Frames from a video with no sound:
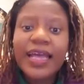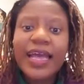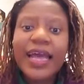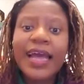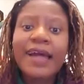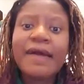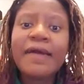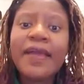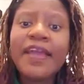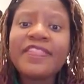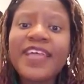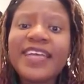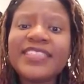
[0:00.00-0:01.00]

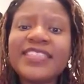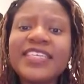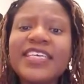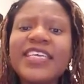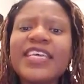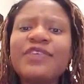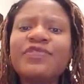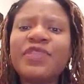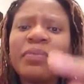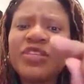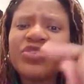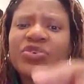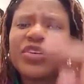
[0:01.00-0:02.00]
and that if the
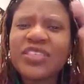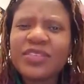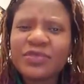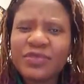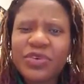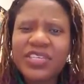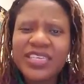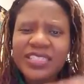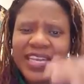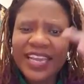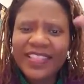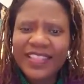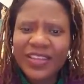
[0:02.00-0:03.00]
majority voters
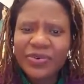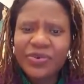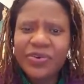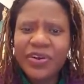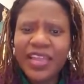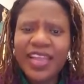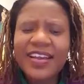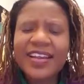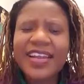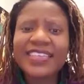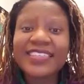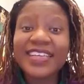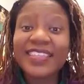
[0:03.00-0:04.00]
are in the rural
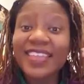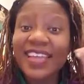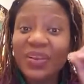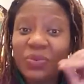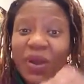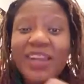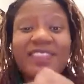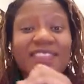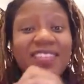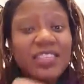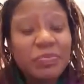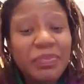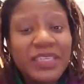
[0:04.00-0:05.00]
areas and they want
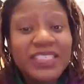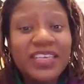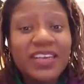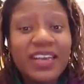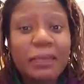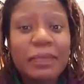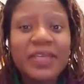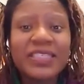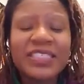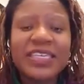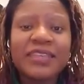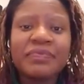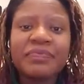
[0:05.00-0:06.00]
this particular
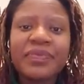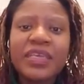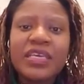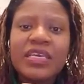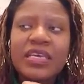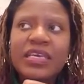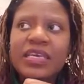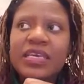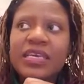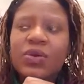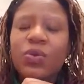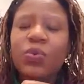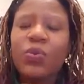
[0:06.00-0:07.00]
person,
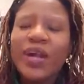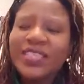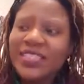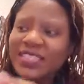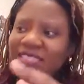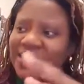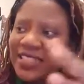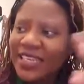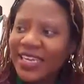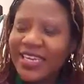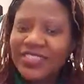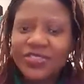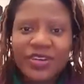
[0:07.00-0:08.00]
once the
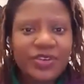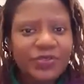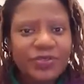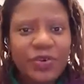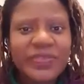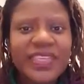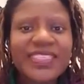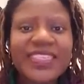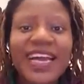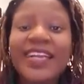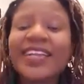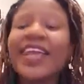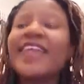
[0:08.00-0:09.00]
electoral reforms are
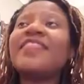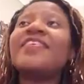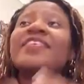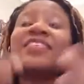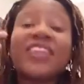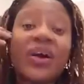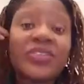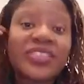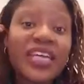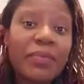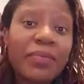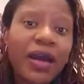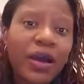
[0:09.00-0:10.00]
done and the results
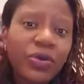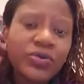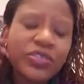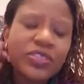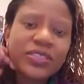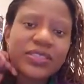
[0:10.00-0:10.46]
come out,